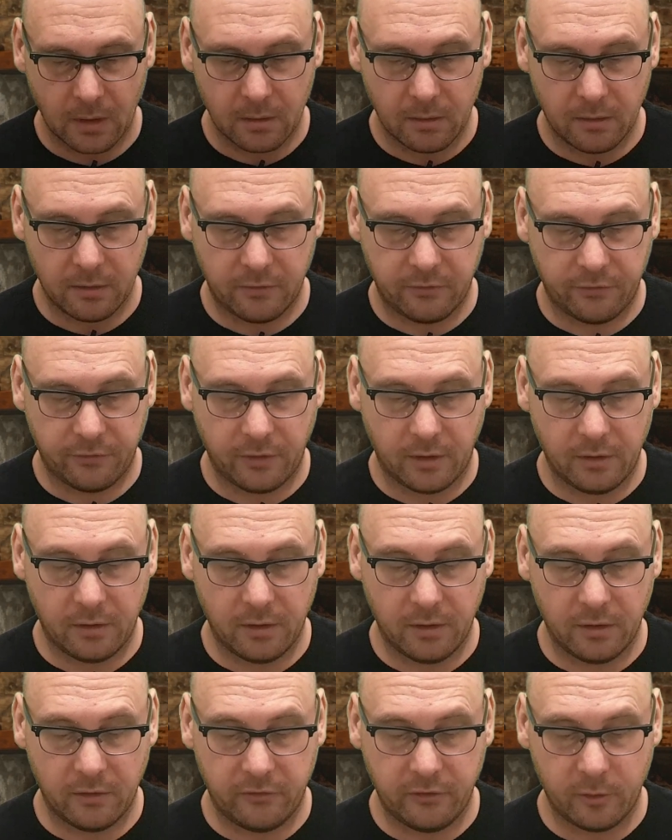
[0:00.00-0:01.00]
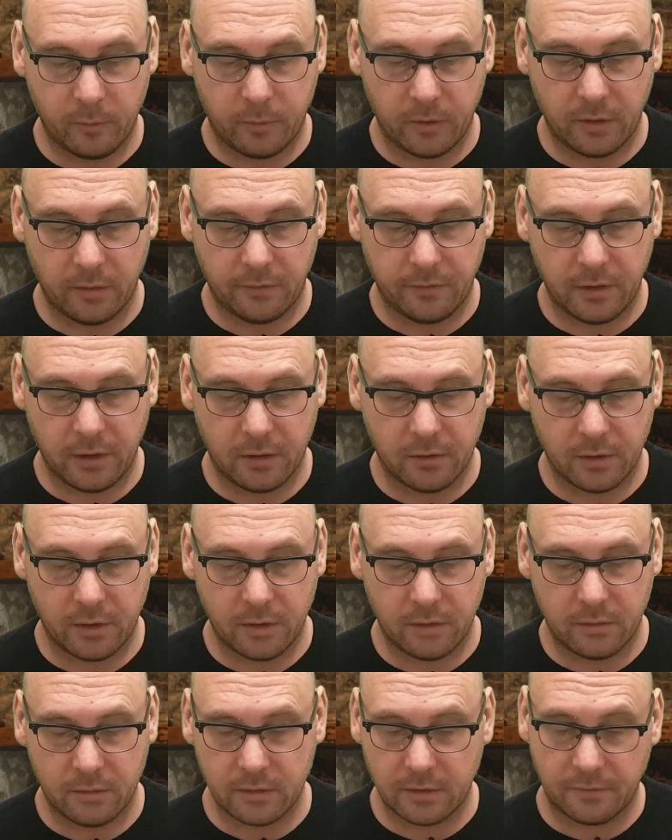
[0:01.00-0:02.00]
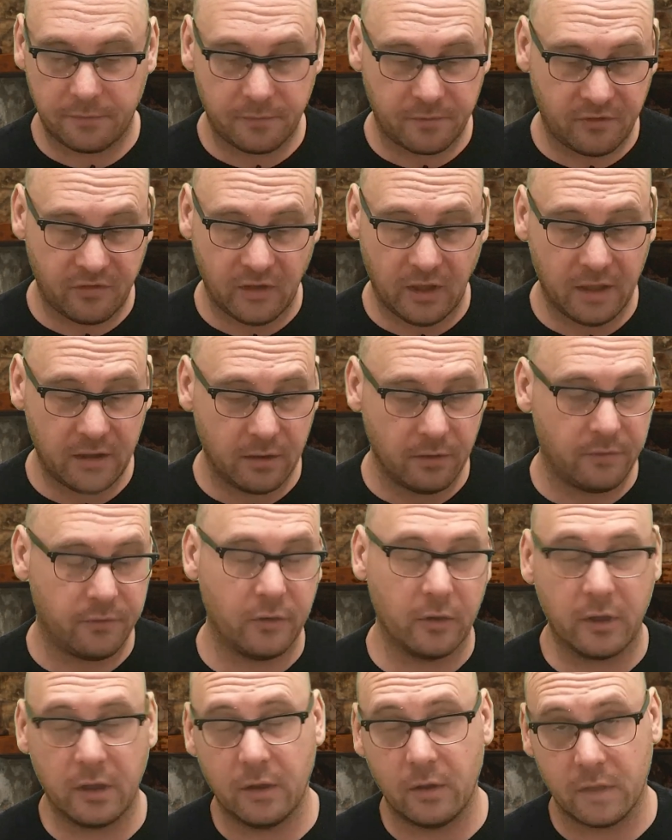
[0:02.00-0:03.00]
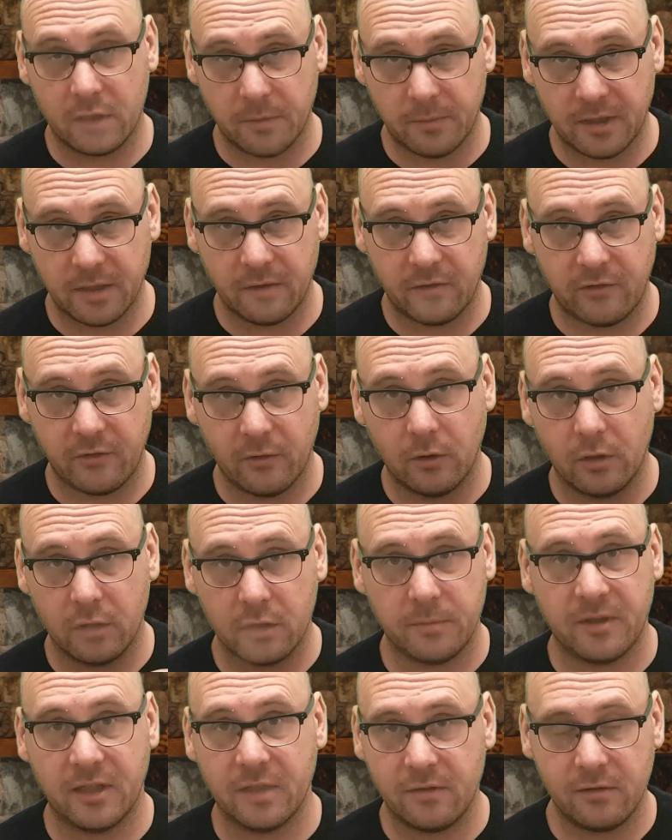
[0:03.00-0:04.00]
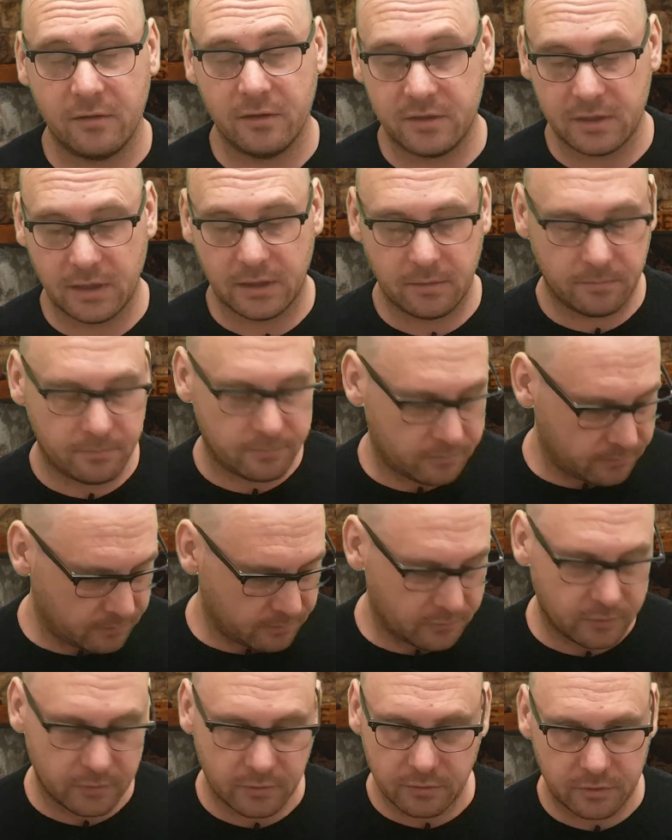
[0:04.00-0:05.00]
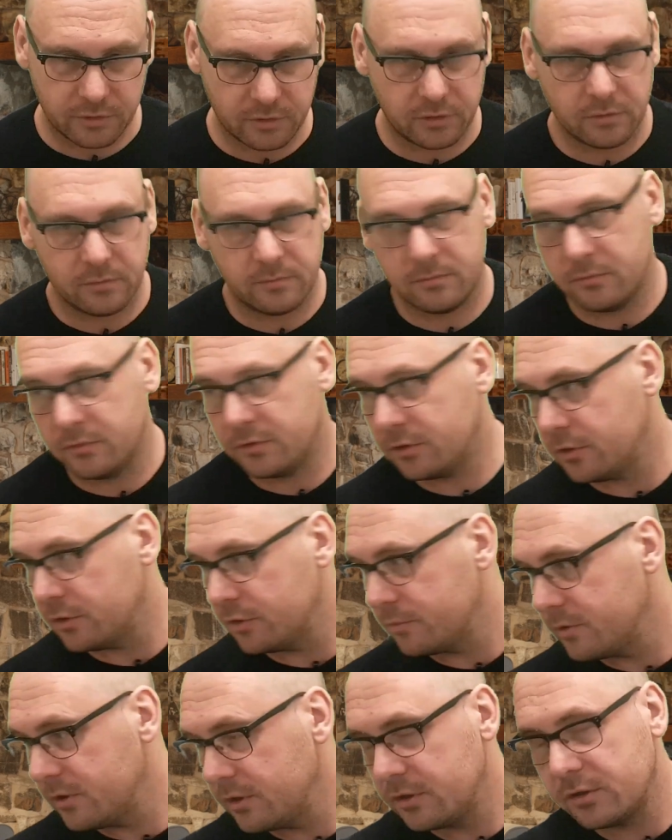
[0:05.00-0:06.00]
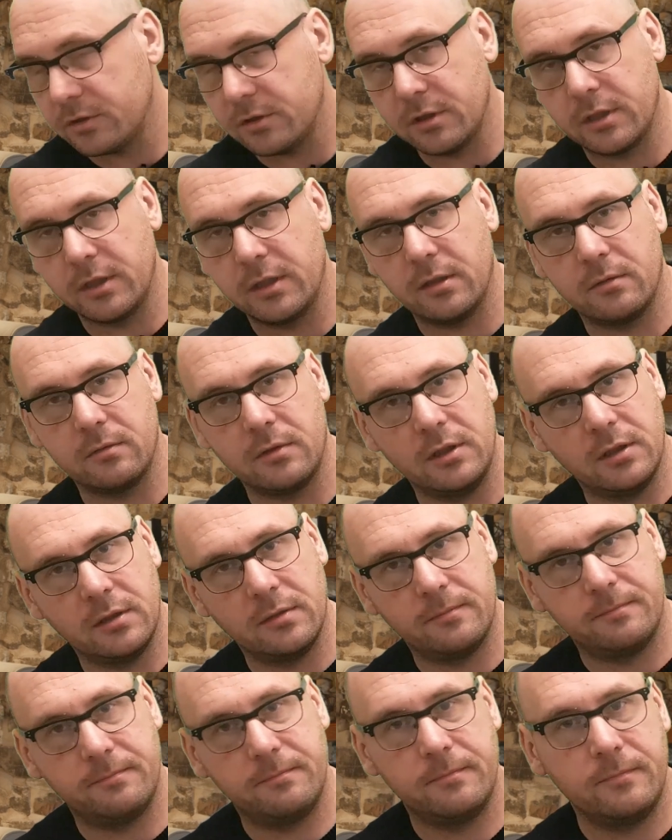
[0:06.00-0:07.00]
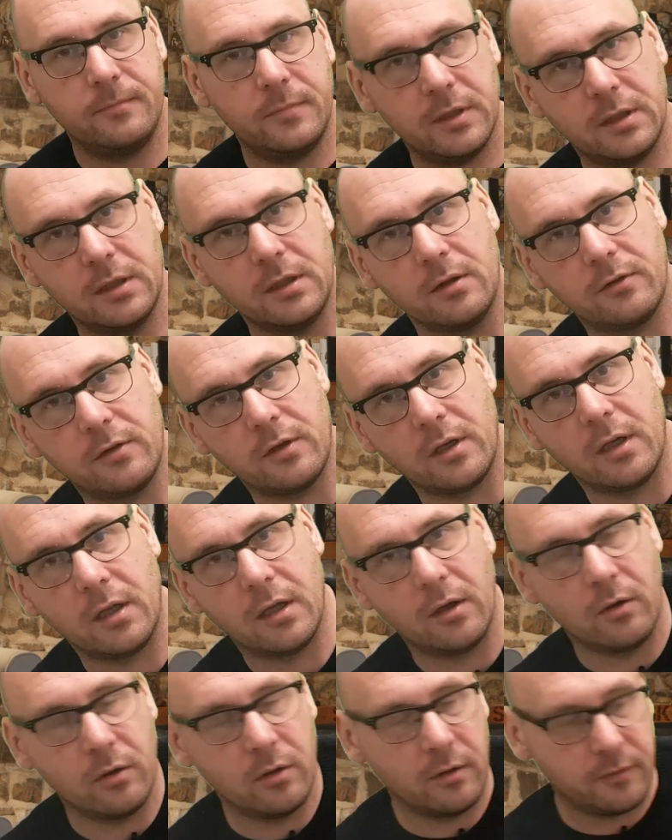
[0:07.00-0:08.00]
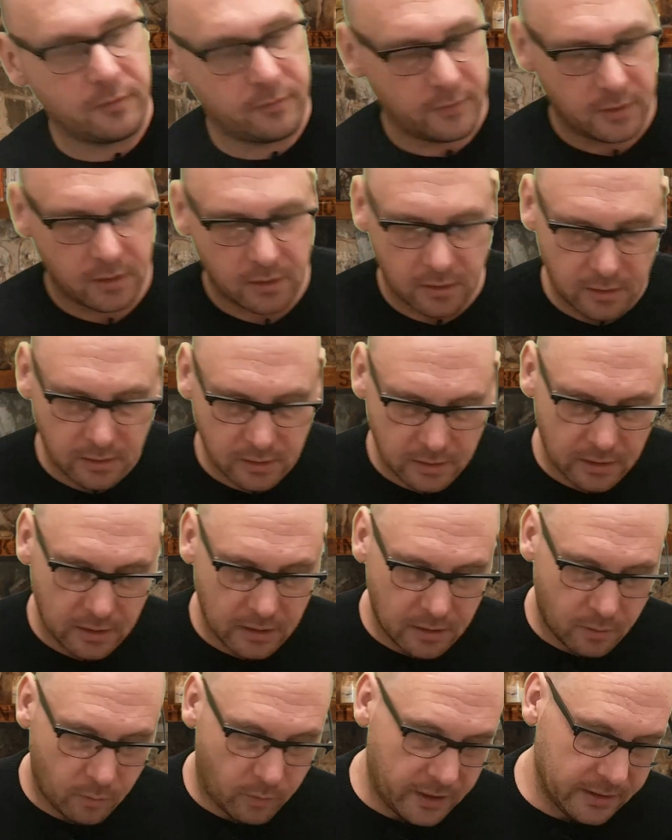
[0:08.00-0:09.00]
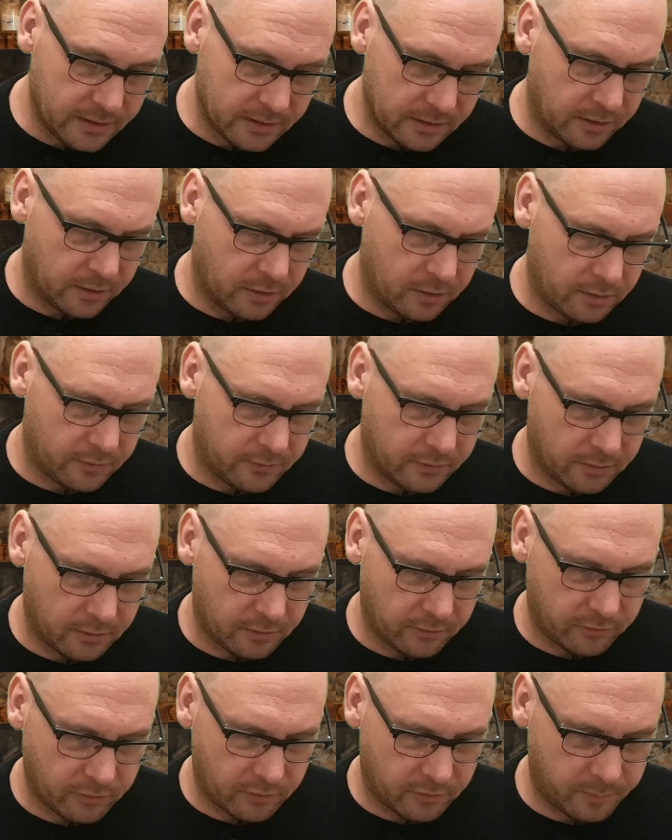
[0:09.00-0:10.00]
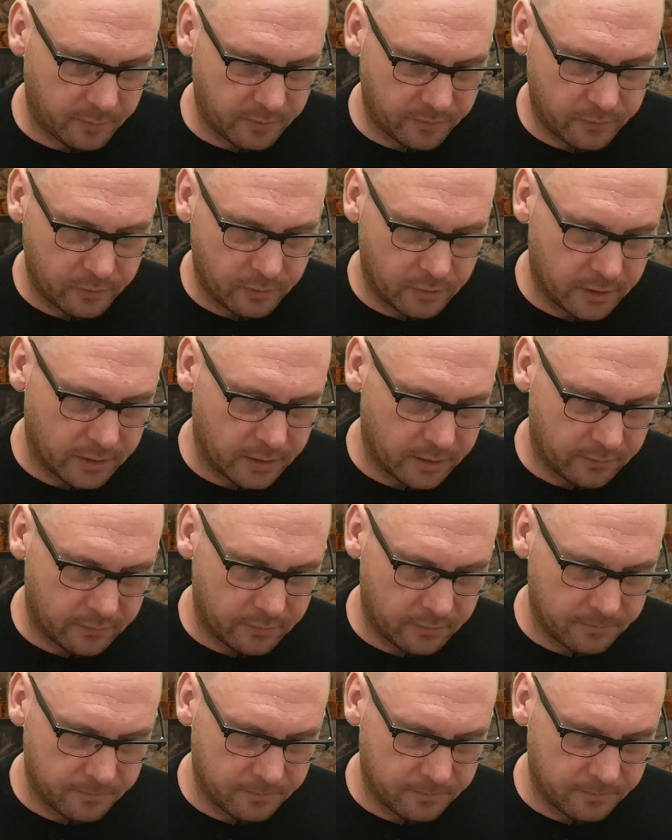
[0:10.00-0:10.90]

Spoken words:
It's sitting at 0.3 coil. I've set it for a automatically set. Excuse me, sorry, I'll need to fucking turn that off. Why did I not turn this off beforehand?